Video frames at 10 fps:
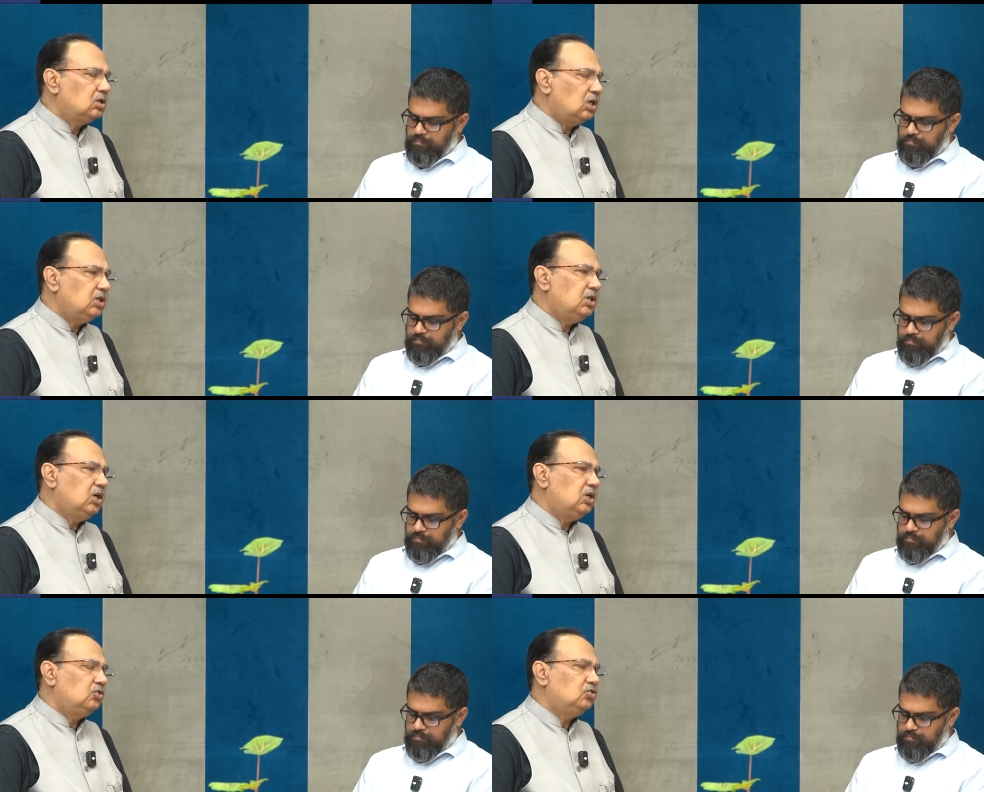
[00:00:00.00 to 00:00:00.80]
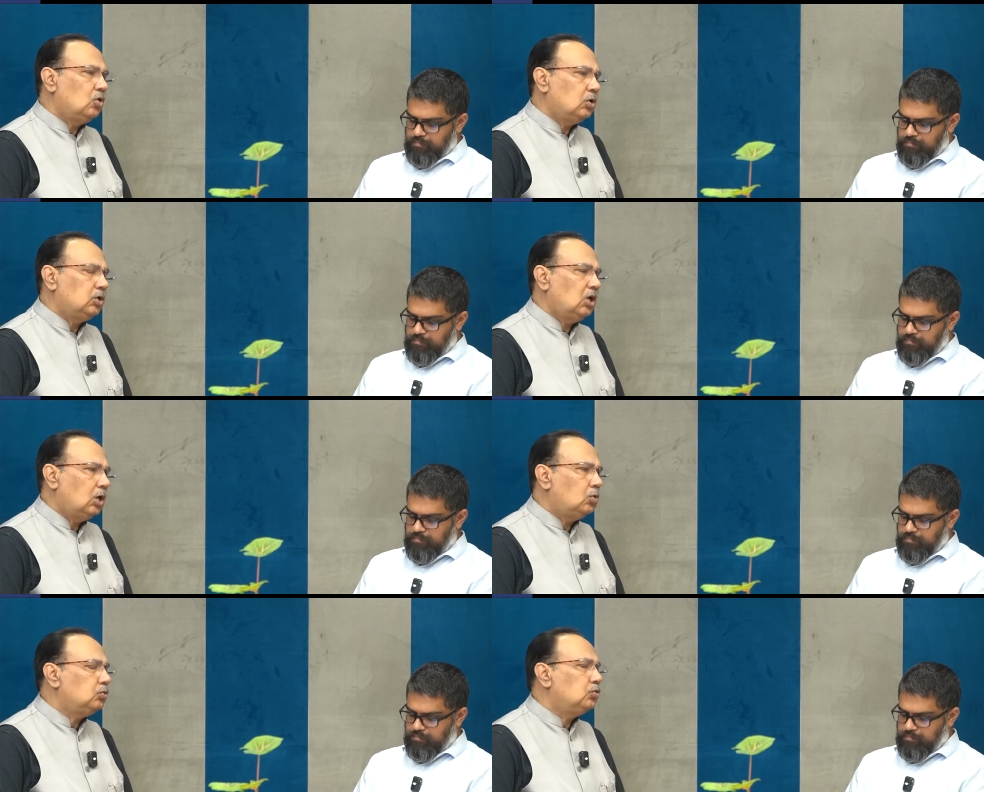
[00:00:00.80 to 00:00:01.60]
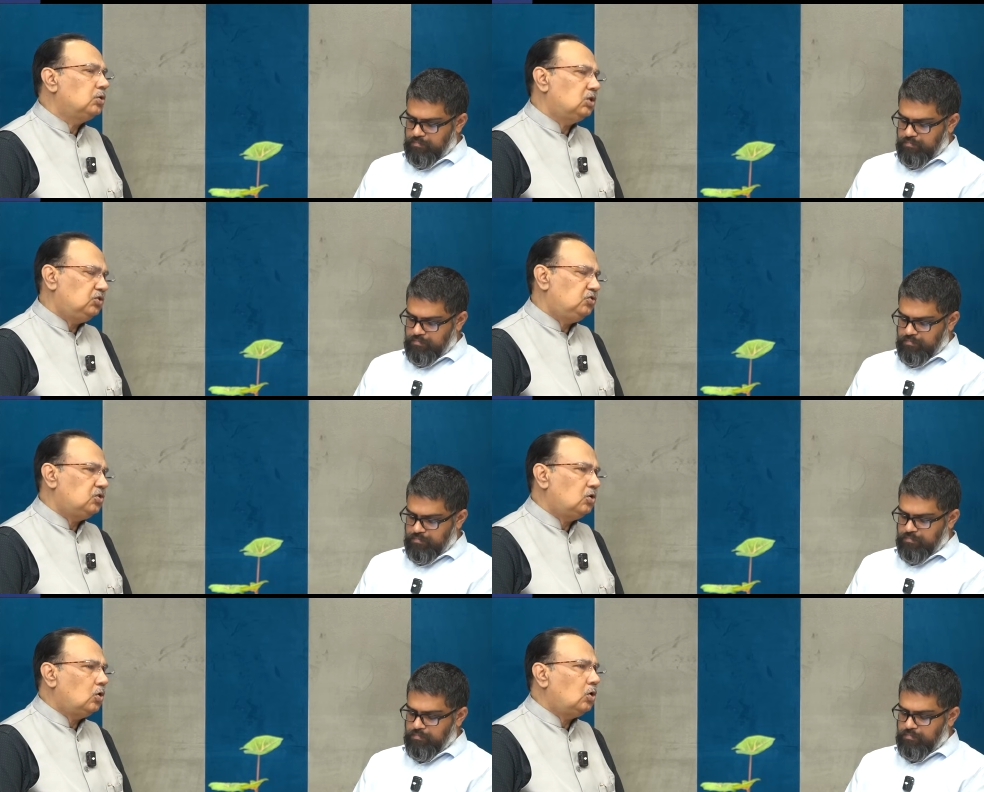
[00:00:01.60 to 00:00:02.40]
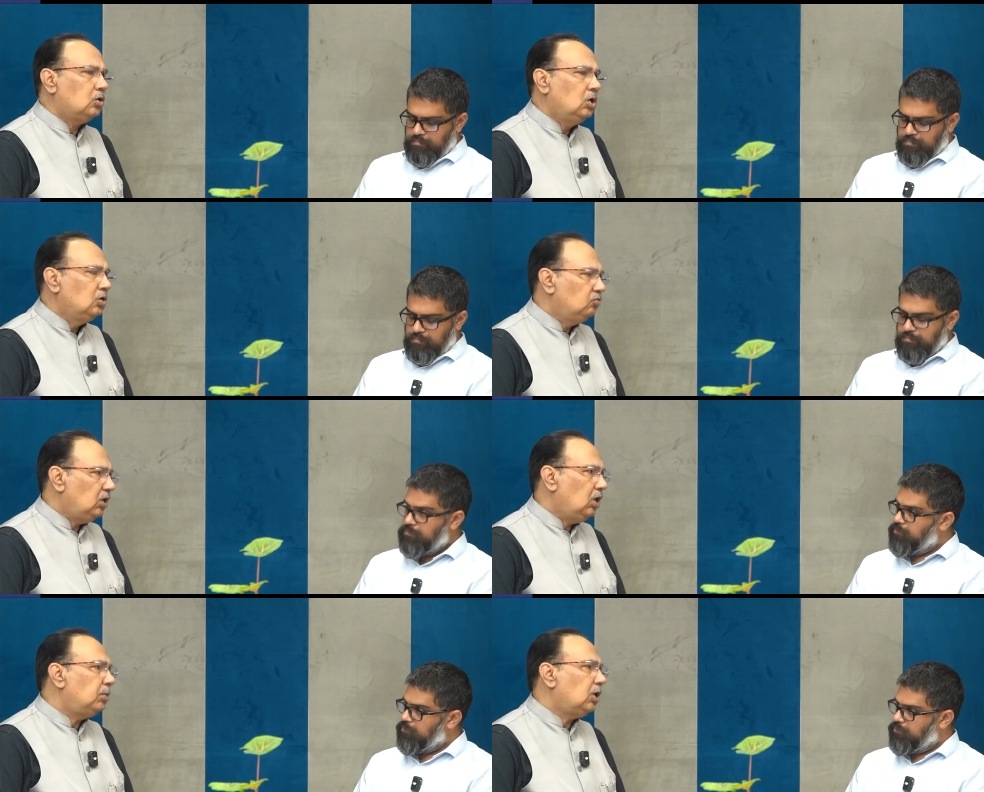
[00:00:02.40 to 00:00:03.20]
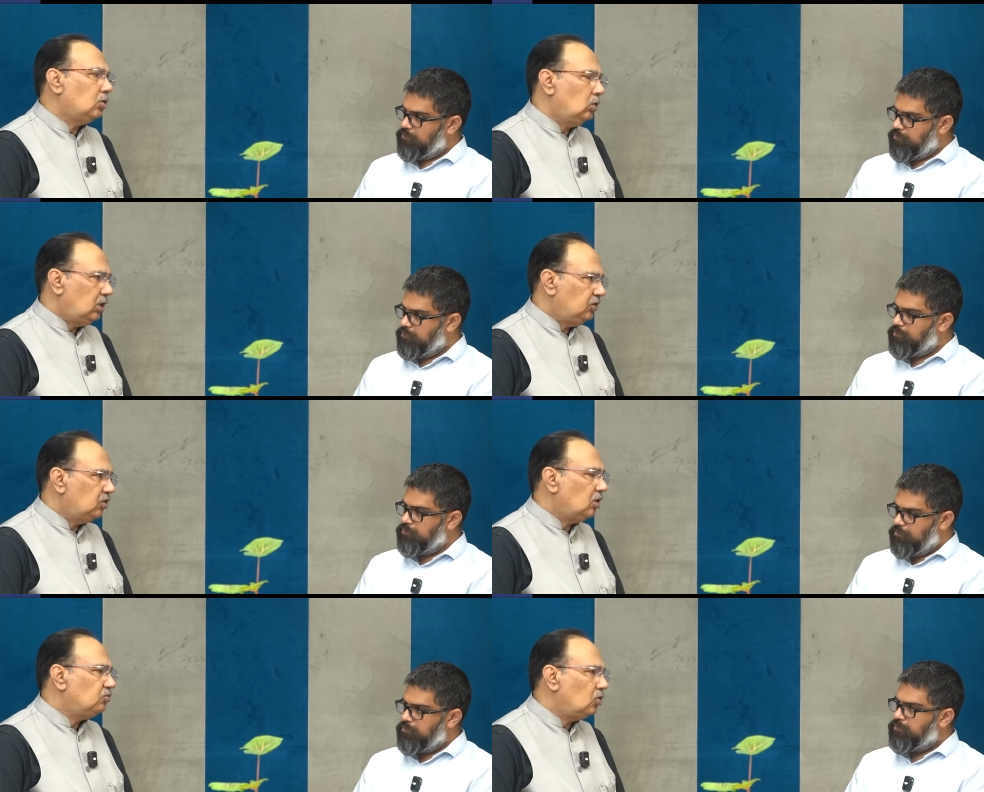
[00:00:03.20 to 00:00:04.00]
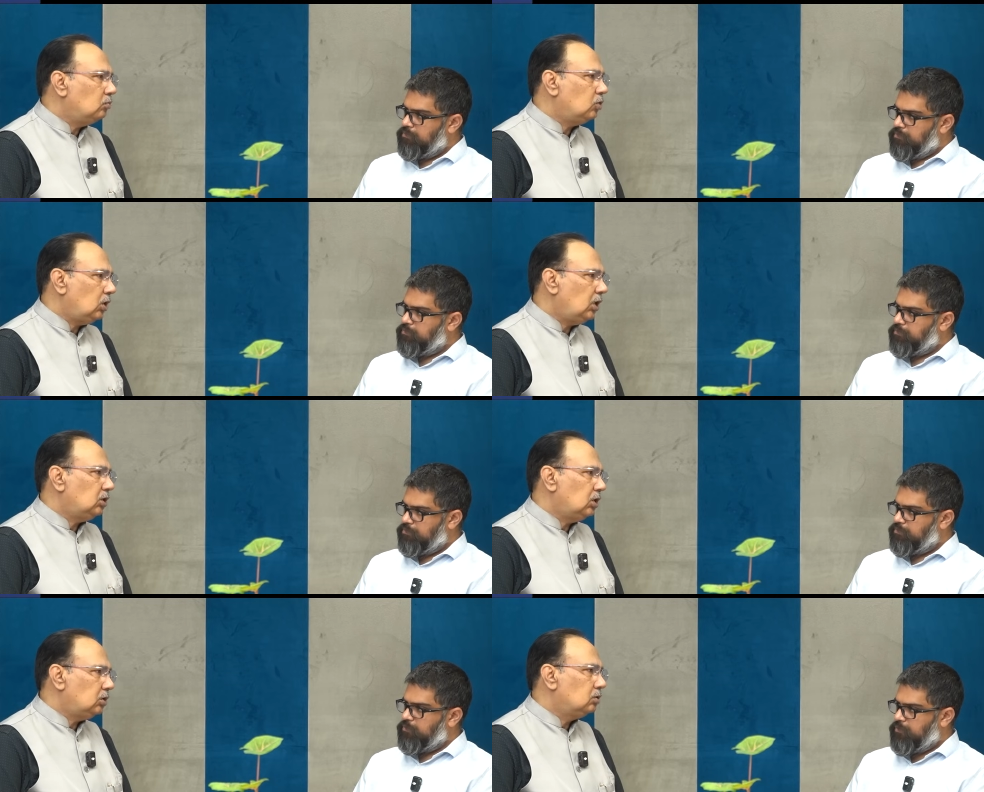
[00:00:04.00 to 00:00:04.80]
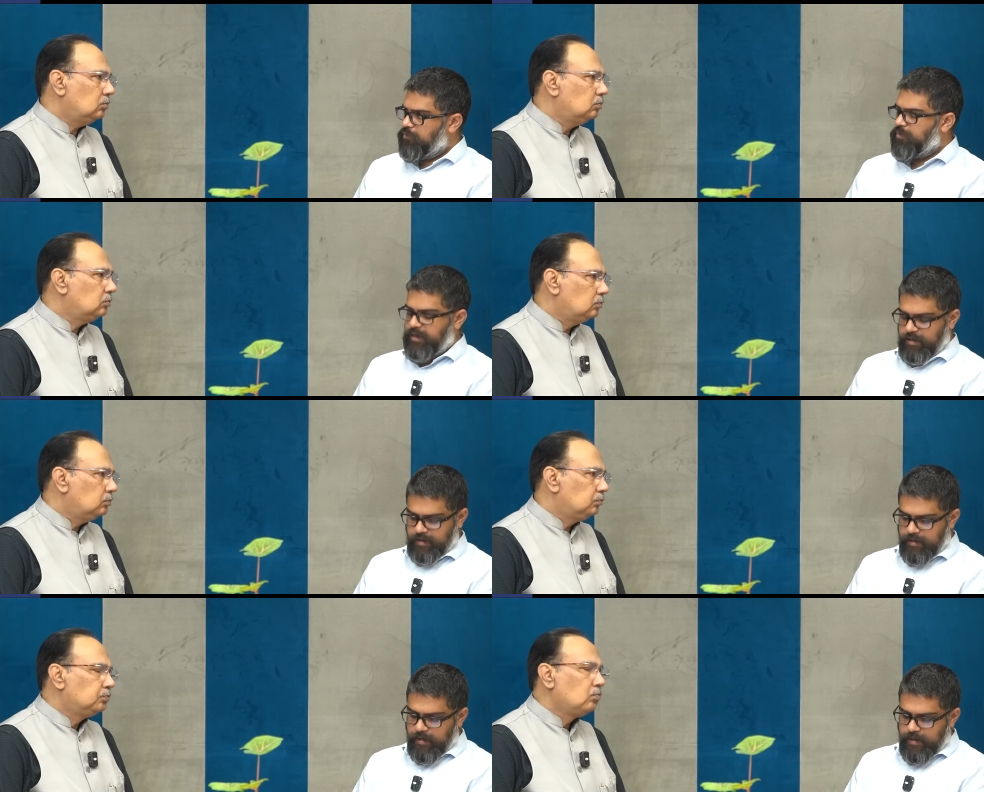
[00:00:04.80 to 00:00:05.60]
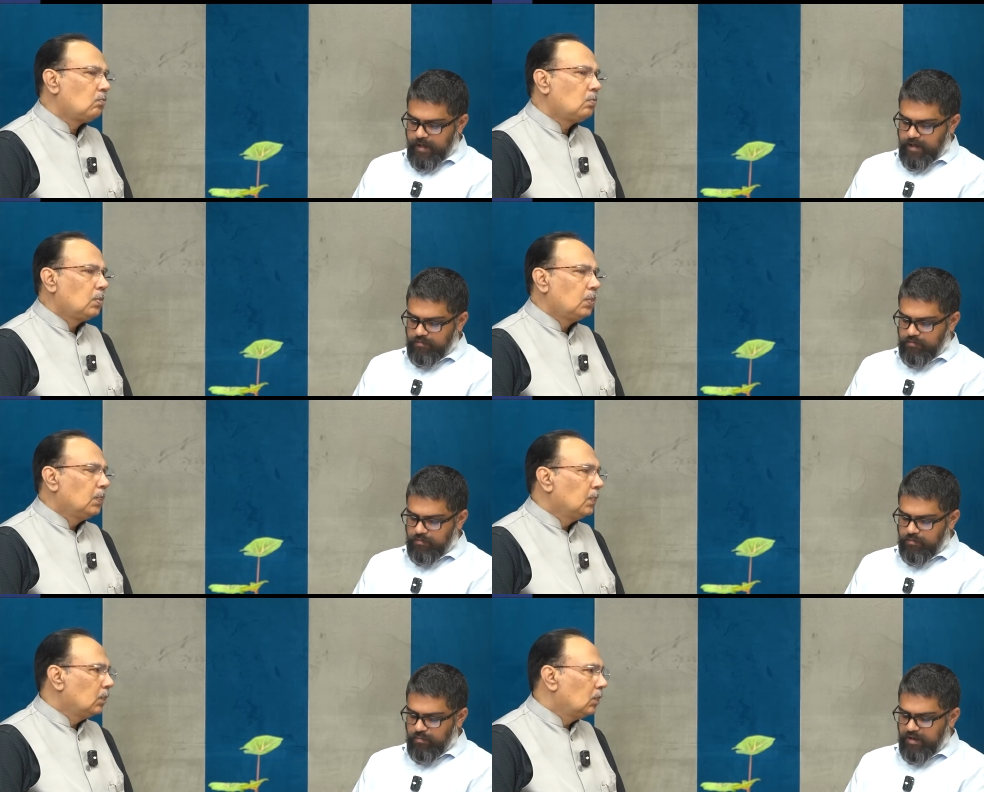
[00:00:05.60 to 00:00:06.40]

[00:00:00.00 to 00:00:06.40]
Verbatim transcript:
Speaker 1: candidate is not allowed to register or fill a particular exam form or like that. Okay.
Speaker 2: And so,